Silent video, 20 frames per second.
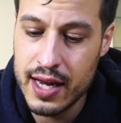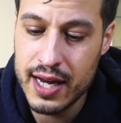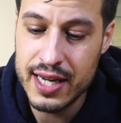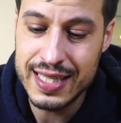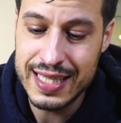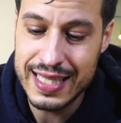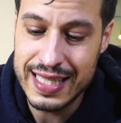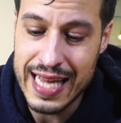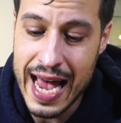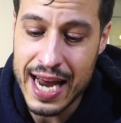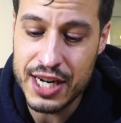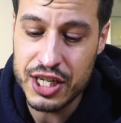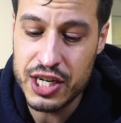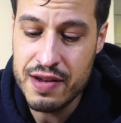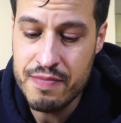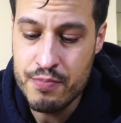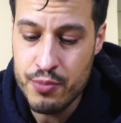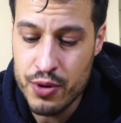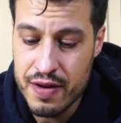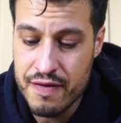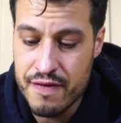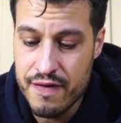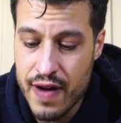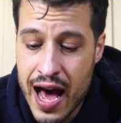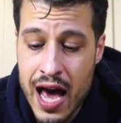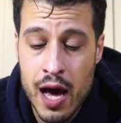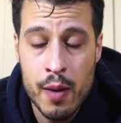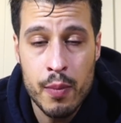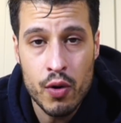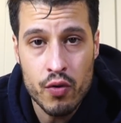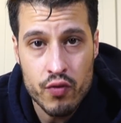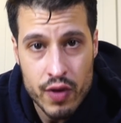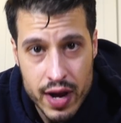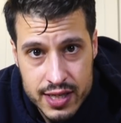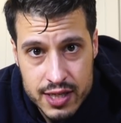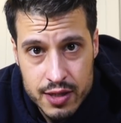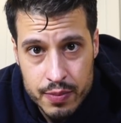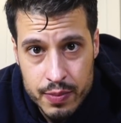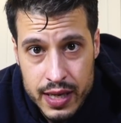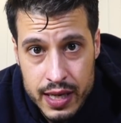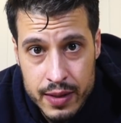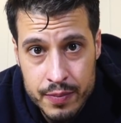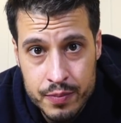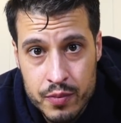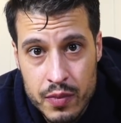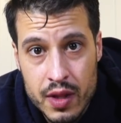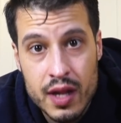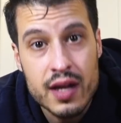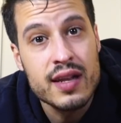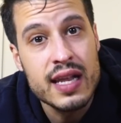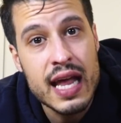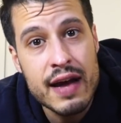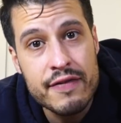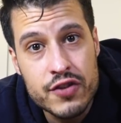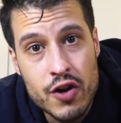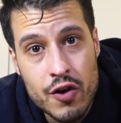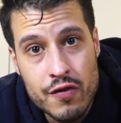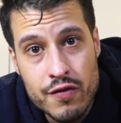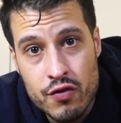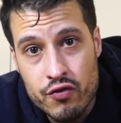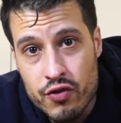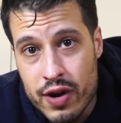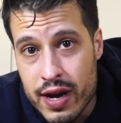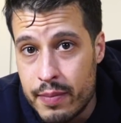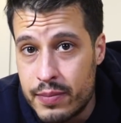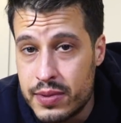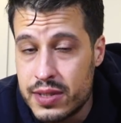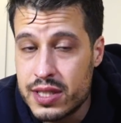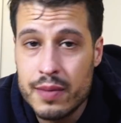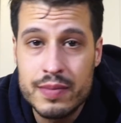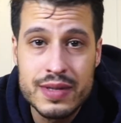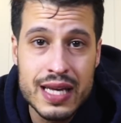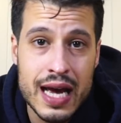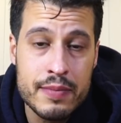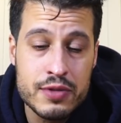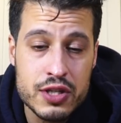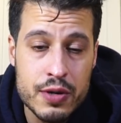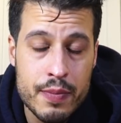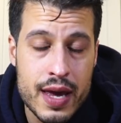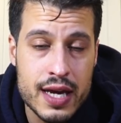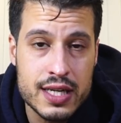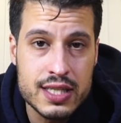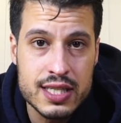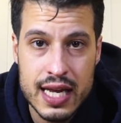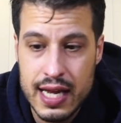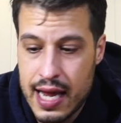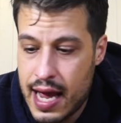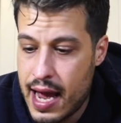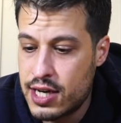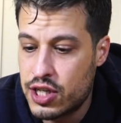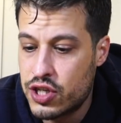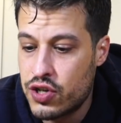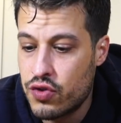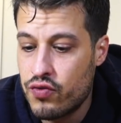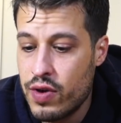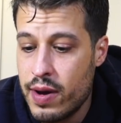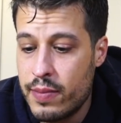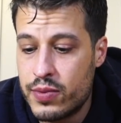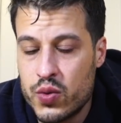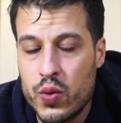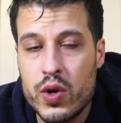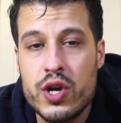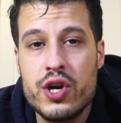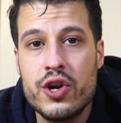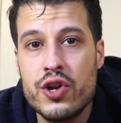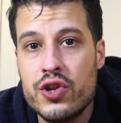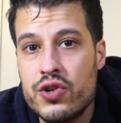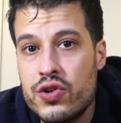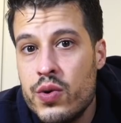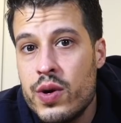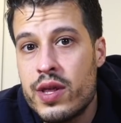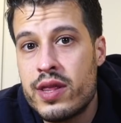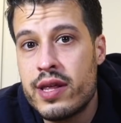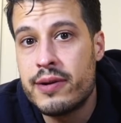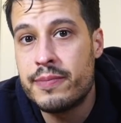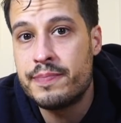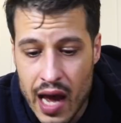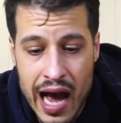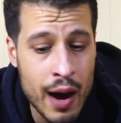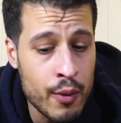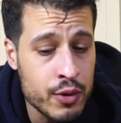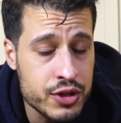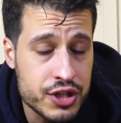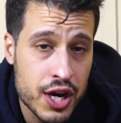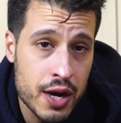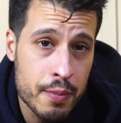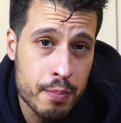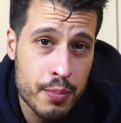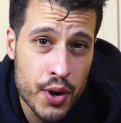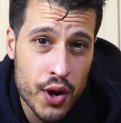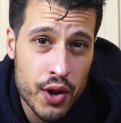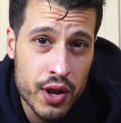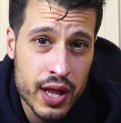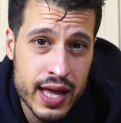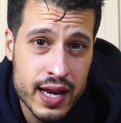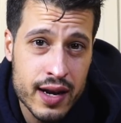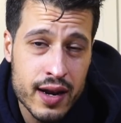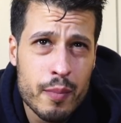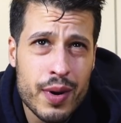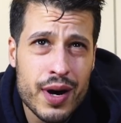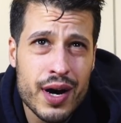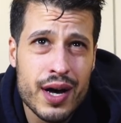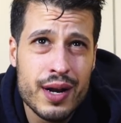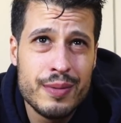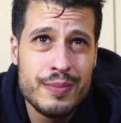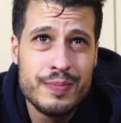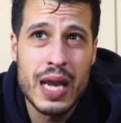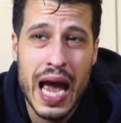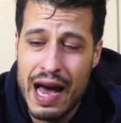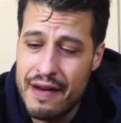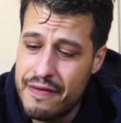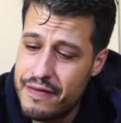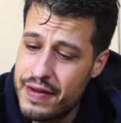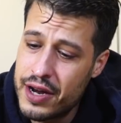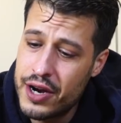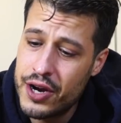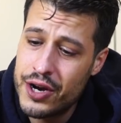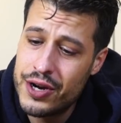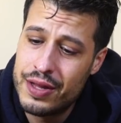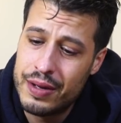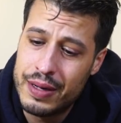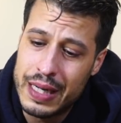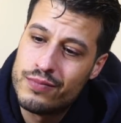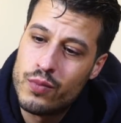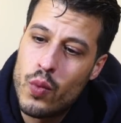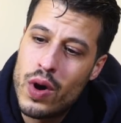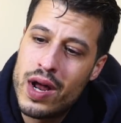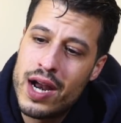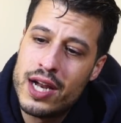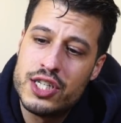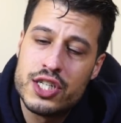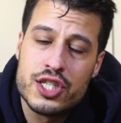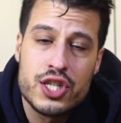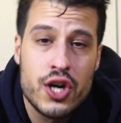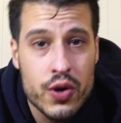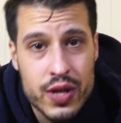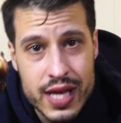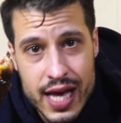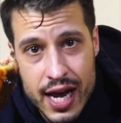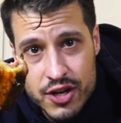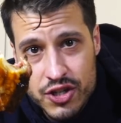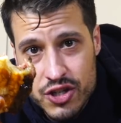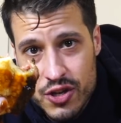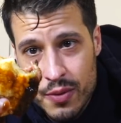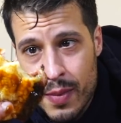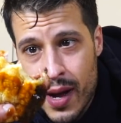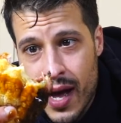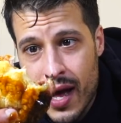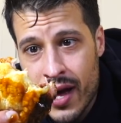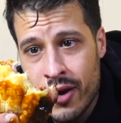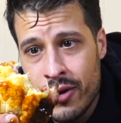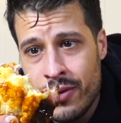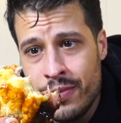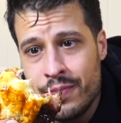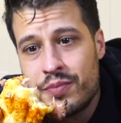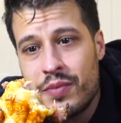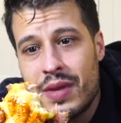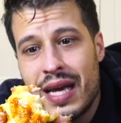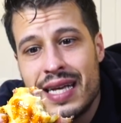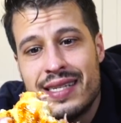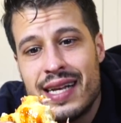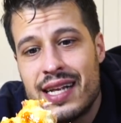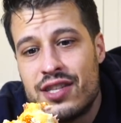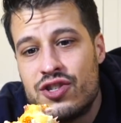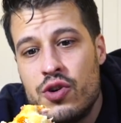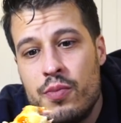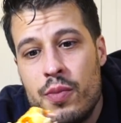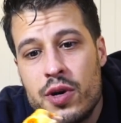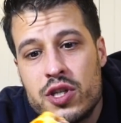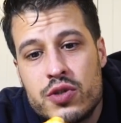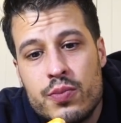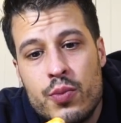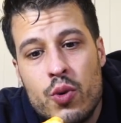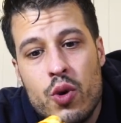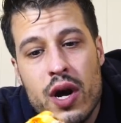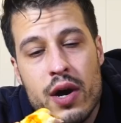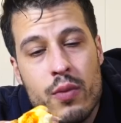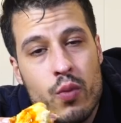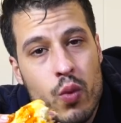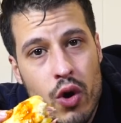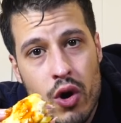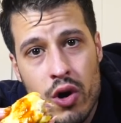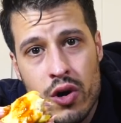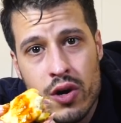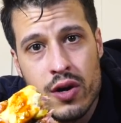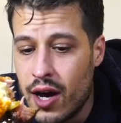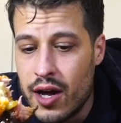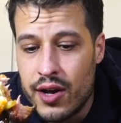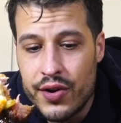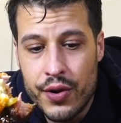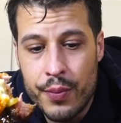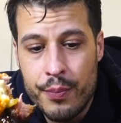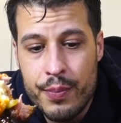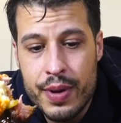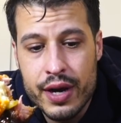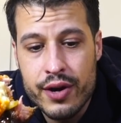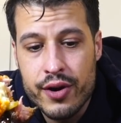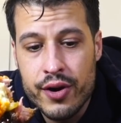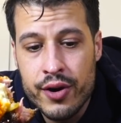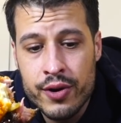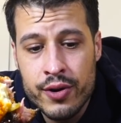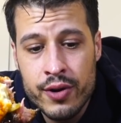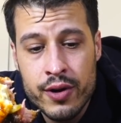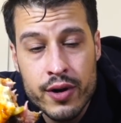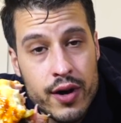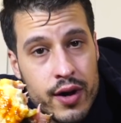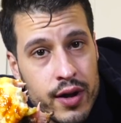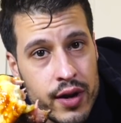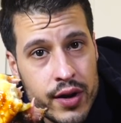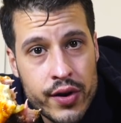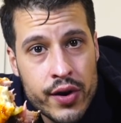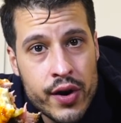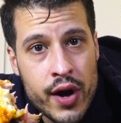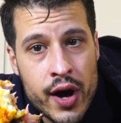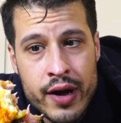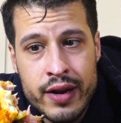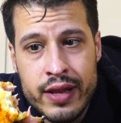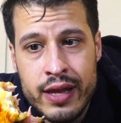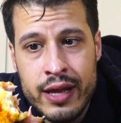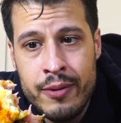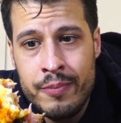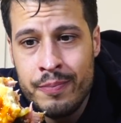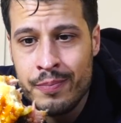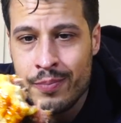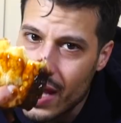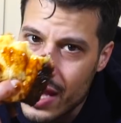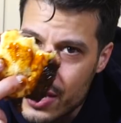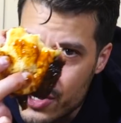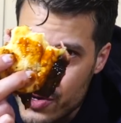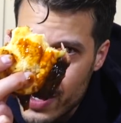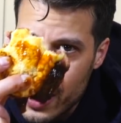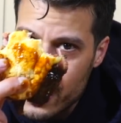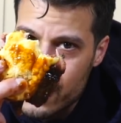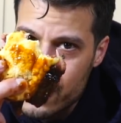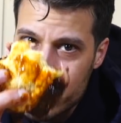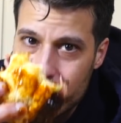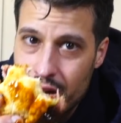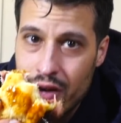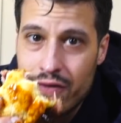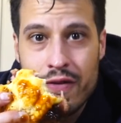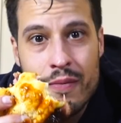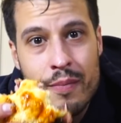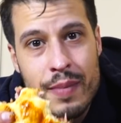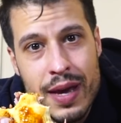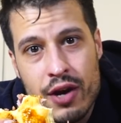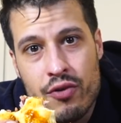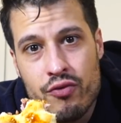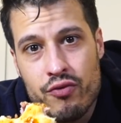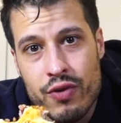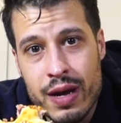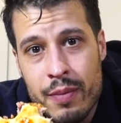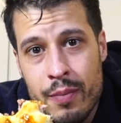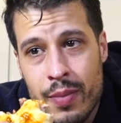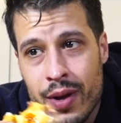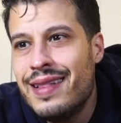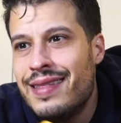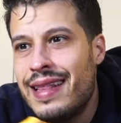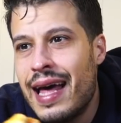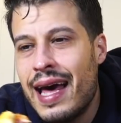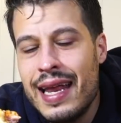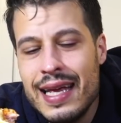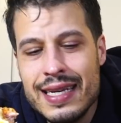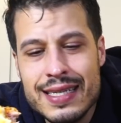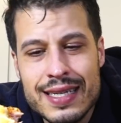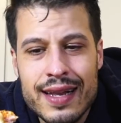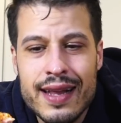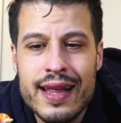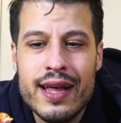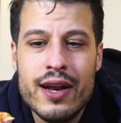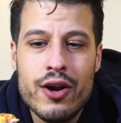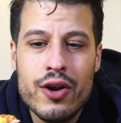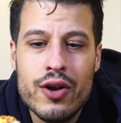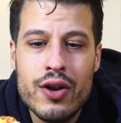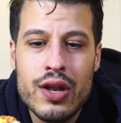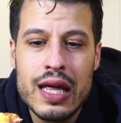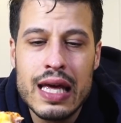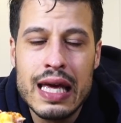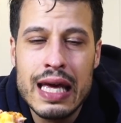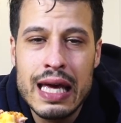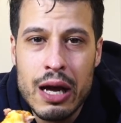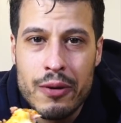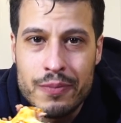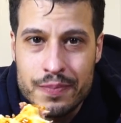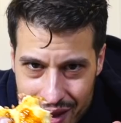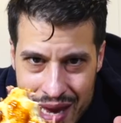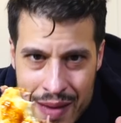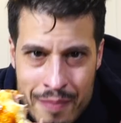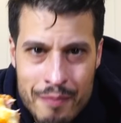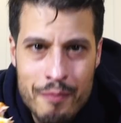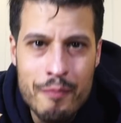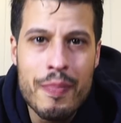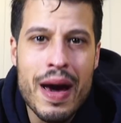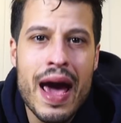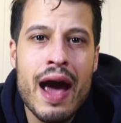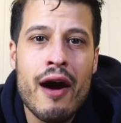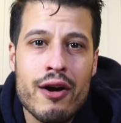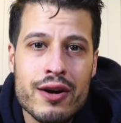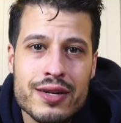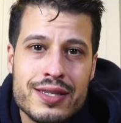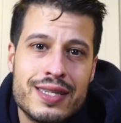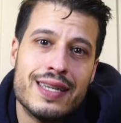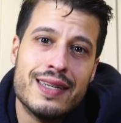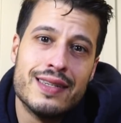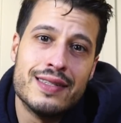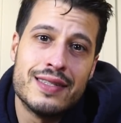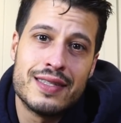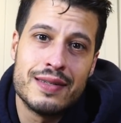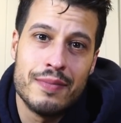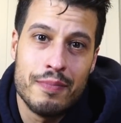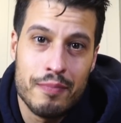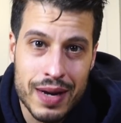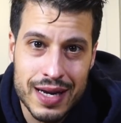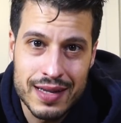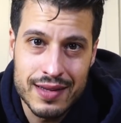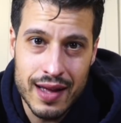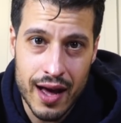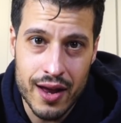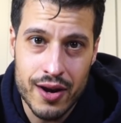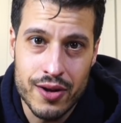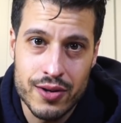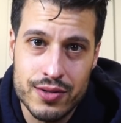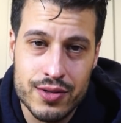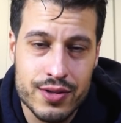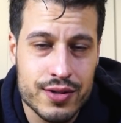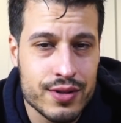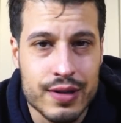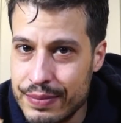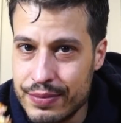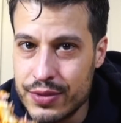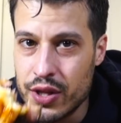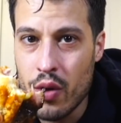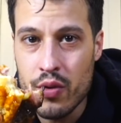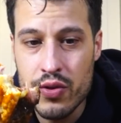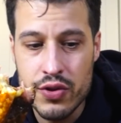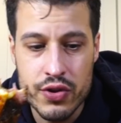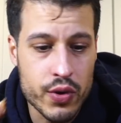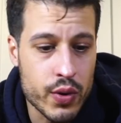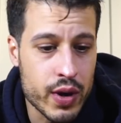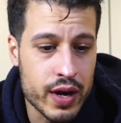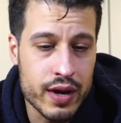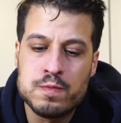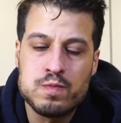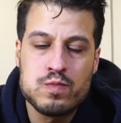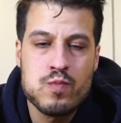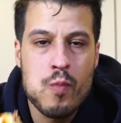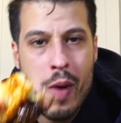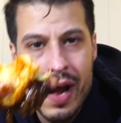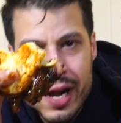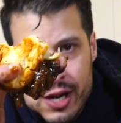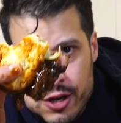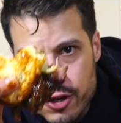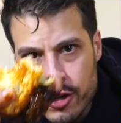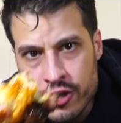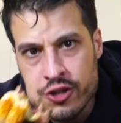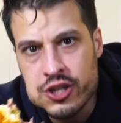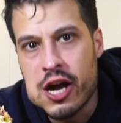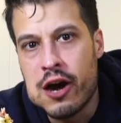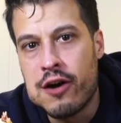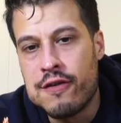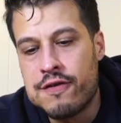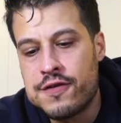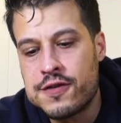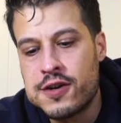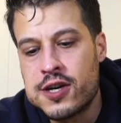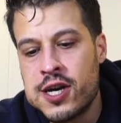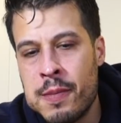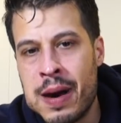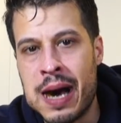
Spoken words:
because it's actually a pretty viable recipe. Leftover ribs. Sometimes you make extra ribs. What are you gonna do with it? I was gonna pull it, but I figured why not just go the extra mile? It's not too much more work. A little pickle, a little onion, and you got yourself a McRib that is literally embarrasses McDonald's. Don't do it. Make it yourself. Come